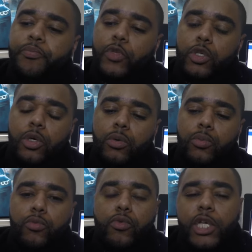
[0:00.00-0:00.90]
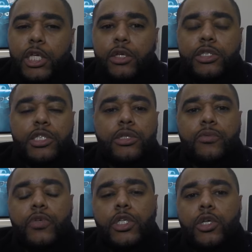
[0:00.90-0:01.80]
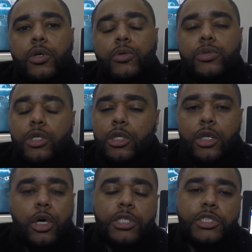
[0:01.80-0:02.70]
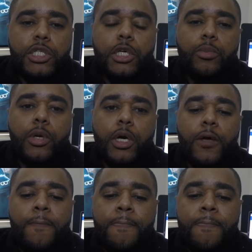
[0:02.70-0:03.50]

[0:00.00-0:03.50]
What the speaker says: you know, really consistent videos last year, but